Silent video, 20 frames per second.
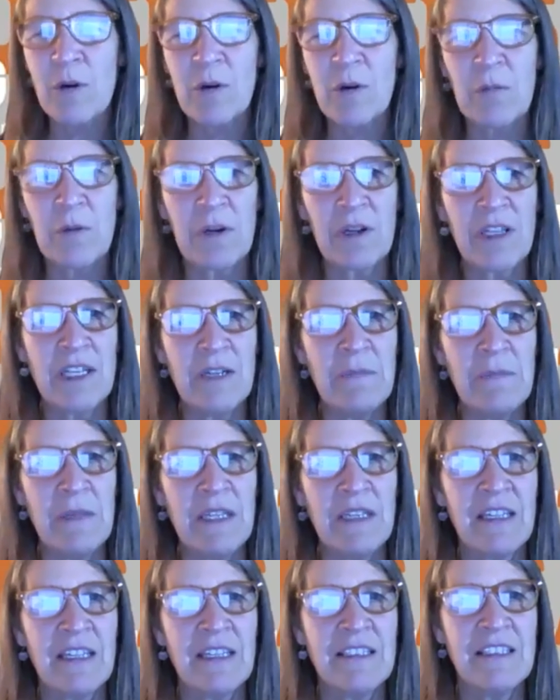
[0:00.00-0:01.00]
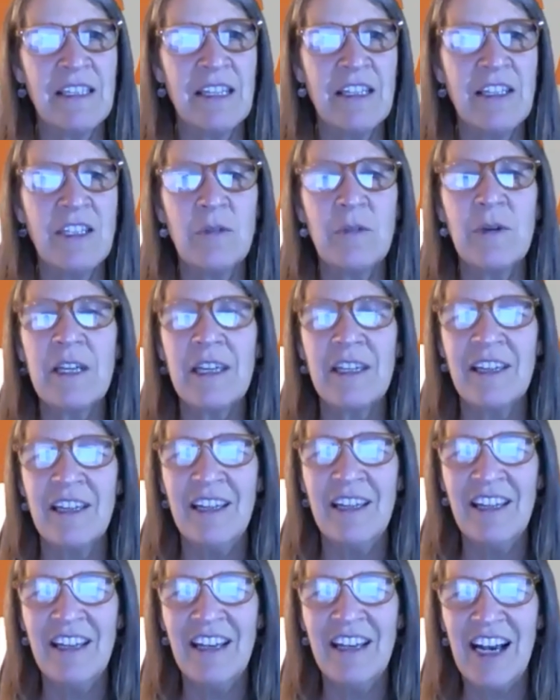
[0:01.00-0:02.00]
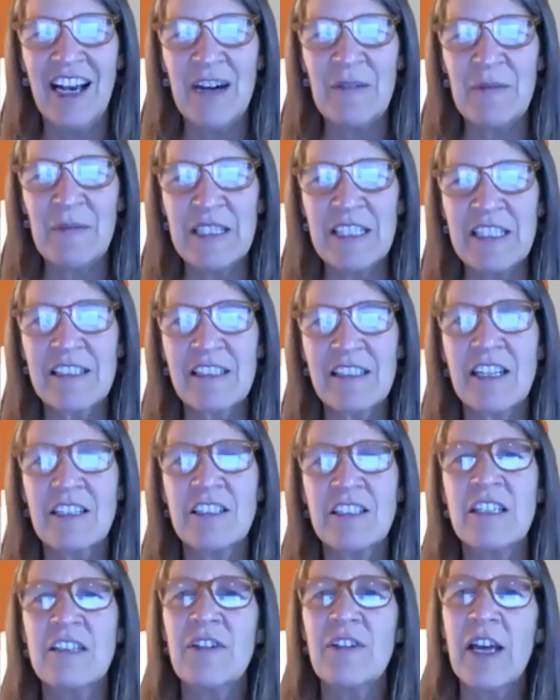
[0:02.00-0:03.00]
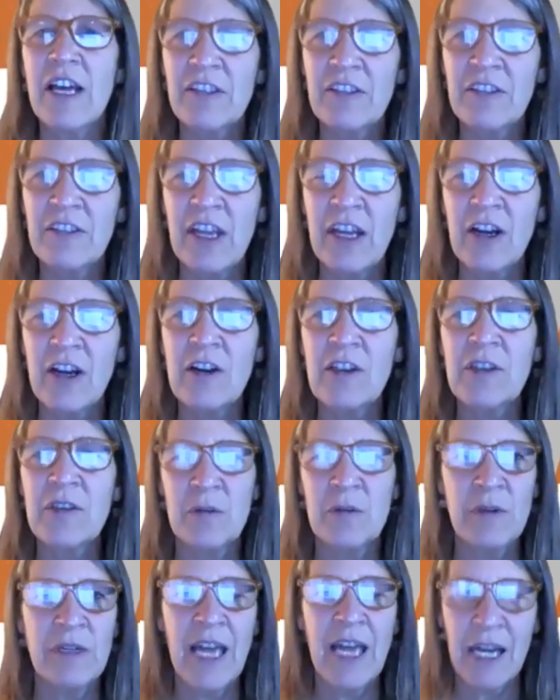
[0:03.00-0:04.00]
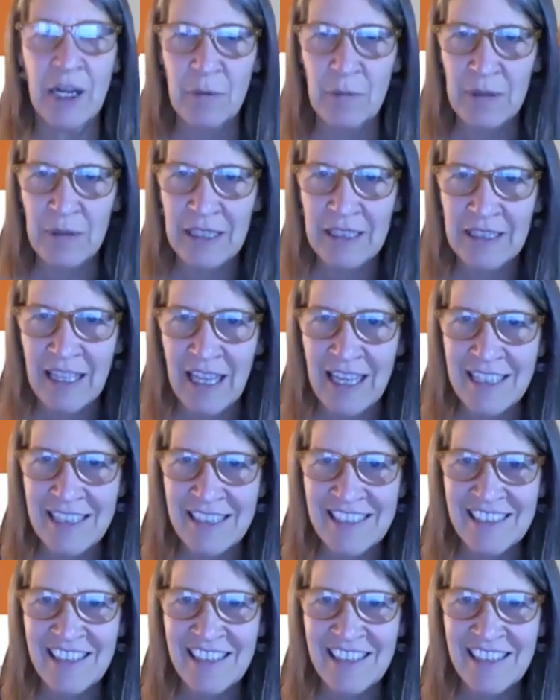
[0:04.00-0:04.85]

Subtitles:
We're going to be continuing a discussion of healthcare through an equity lens.